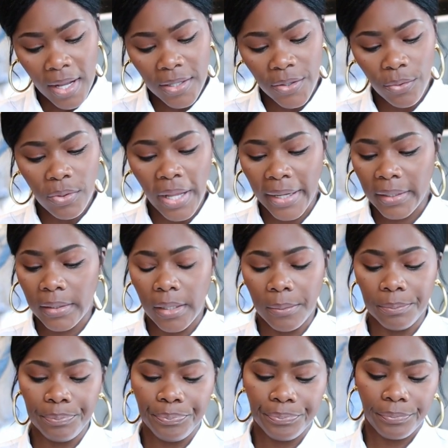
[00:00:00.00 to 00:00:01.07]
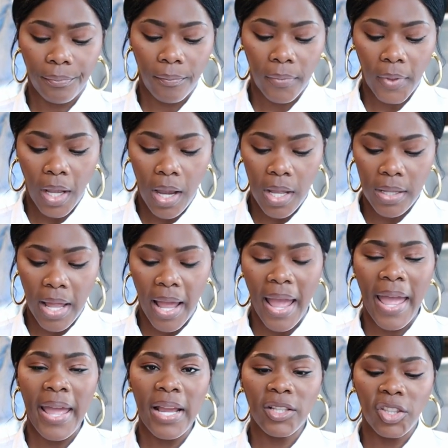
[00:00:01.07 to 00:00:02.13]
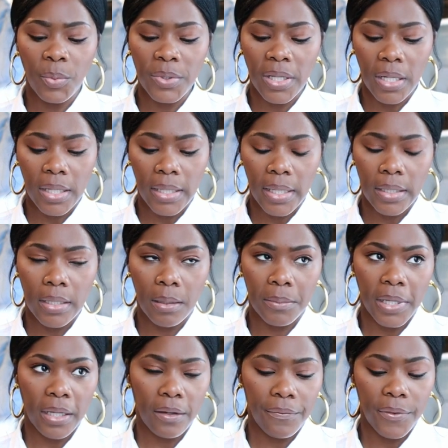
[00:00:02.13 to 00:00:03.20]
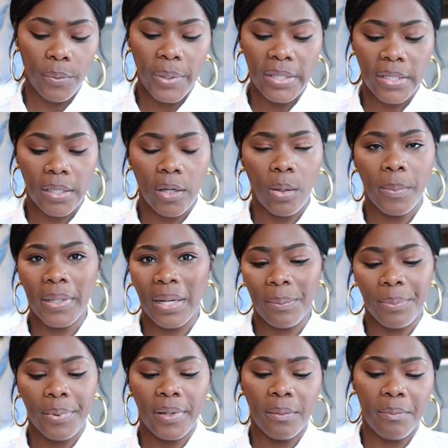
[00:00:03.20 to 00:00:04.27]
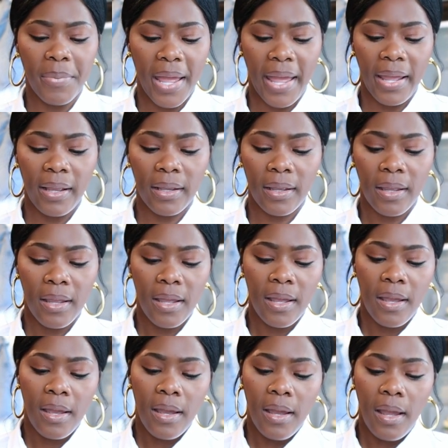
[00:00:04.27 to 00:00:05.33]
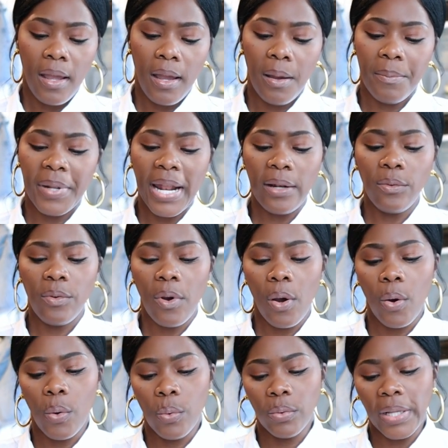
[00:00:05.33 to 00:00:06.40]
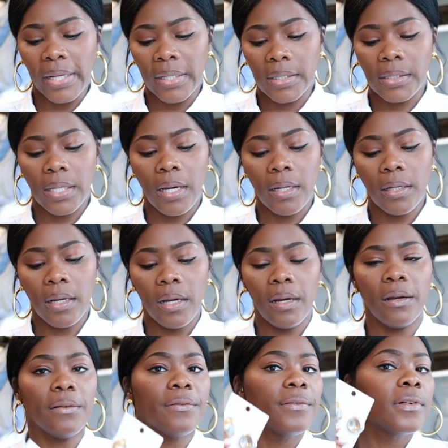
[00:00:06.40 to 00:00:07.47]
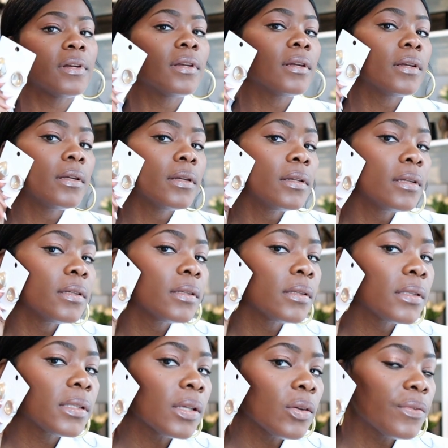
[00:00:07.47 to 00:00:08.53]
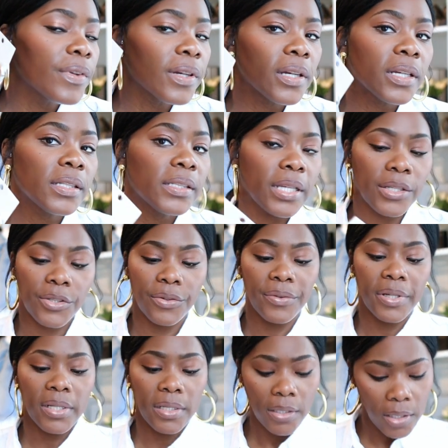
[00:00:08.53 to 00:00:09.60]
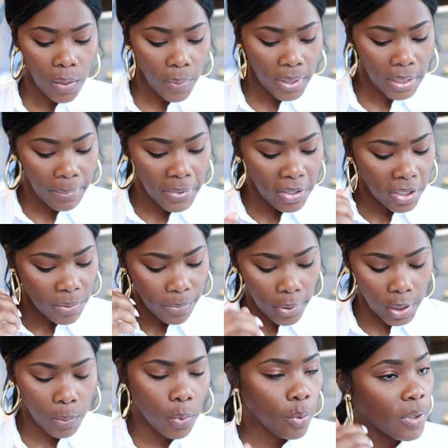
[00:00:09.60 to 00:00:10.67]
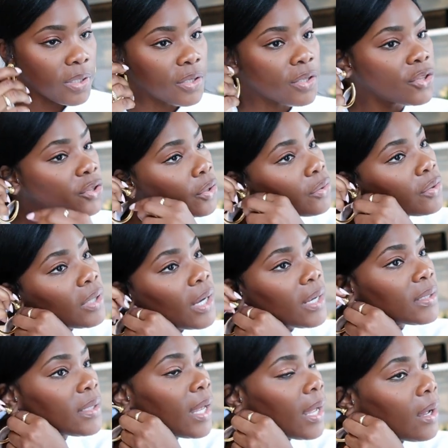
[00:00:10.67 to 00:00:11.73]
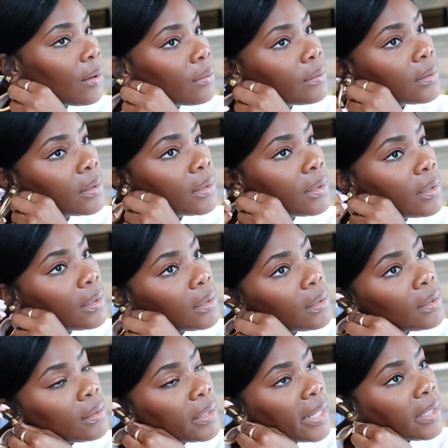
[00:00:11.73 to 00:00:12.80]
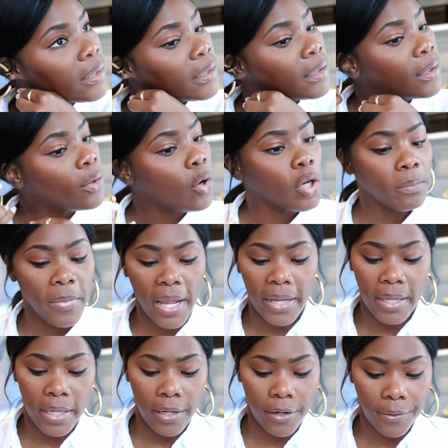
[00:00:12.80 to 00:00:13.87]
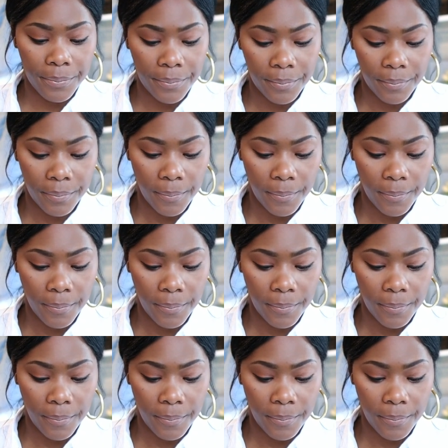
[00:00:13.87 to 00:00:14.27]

I do like them a lot. I actually was gonna get them like a few weeks ago, but I put them back. Um, but I don't own like a ton of silver accessories. You know what, let me just put them on to show you guys how they look on my ear.